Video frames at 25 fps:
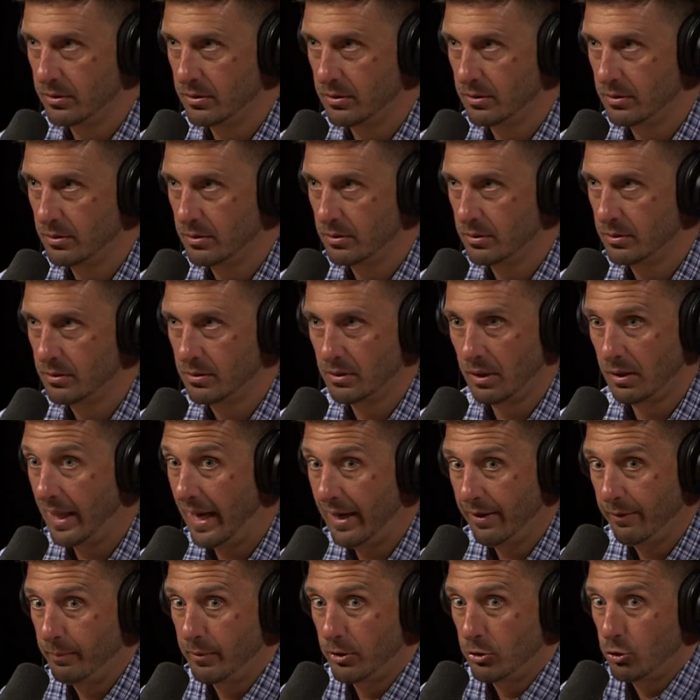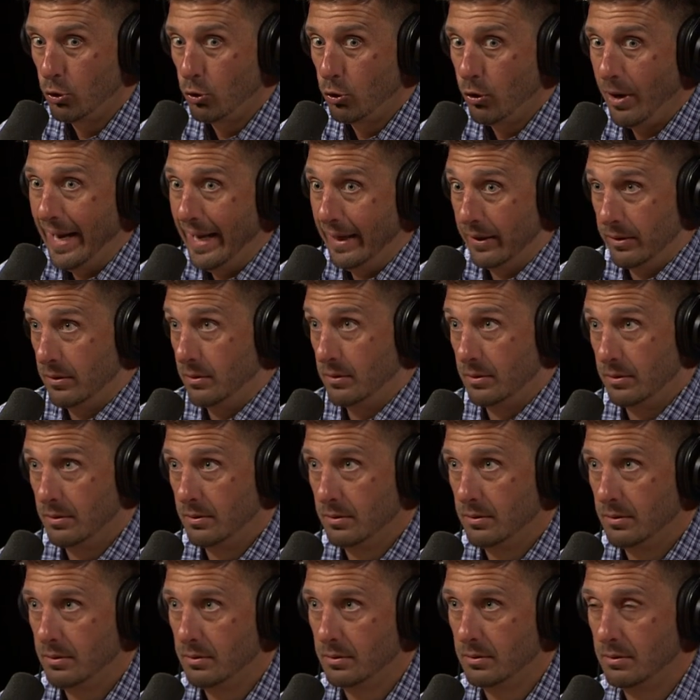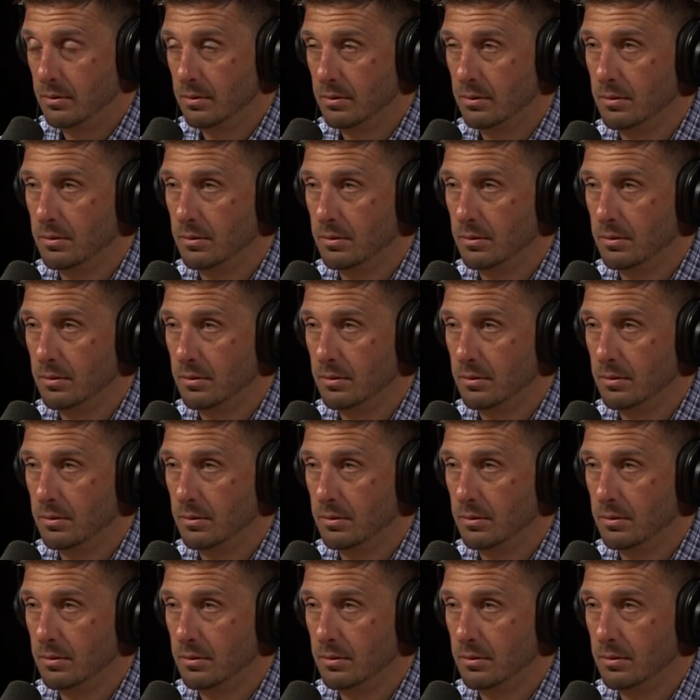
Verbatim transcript: Yeah, a Even, lot of them are two grand. Yeah, so